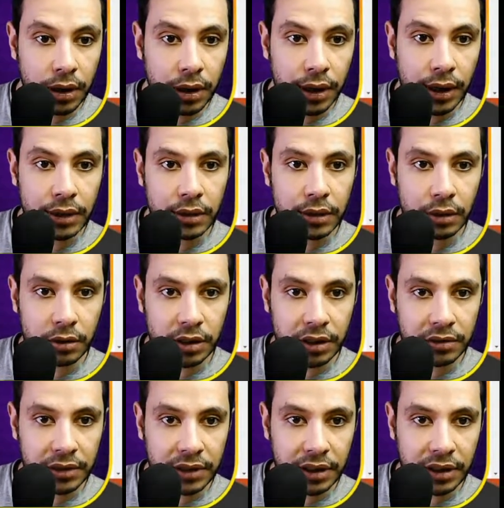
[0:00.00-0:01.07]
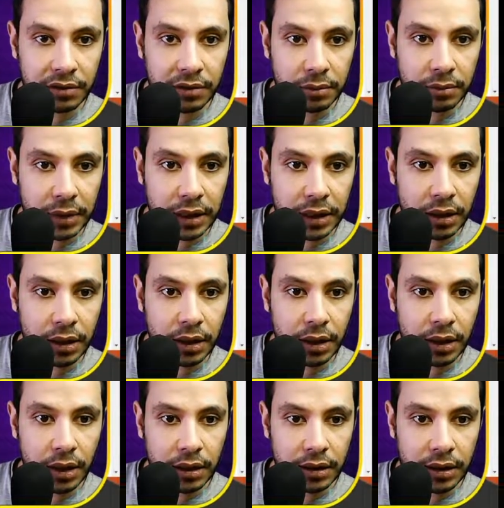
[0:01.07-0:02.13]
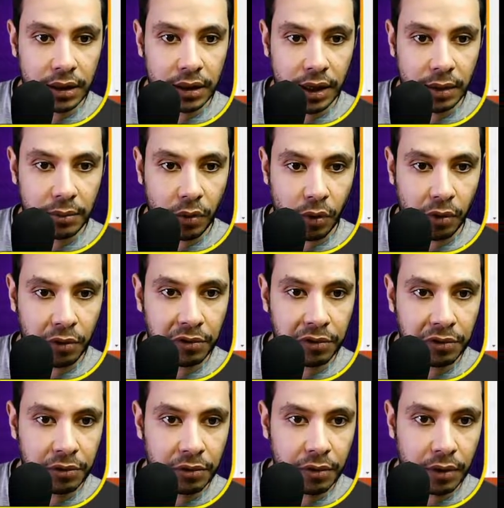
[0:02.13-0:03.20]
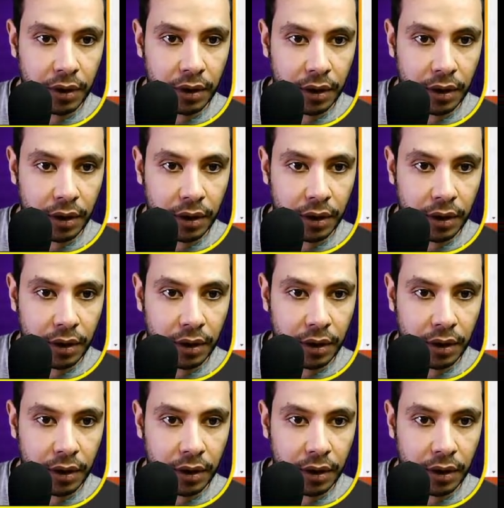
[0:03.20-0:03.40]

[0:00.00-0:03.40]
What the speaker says: and they are even giving me the name of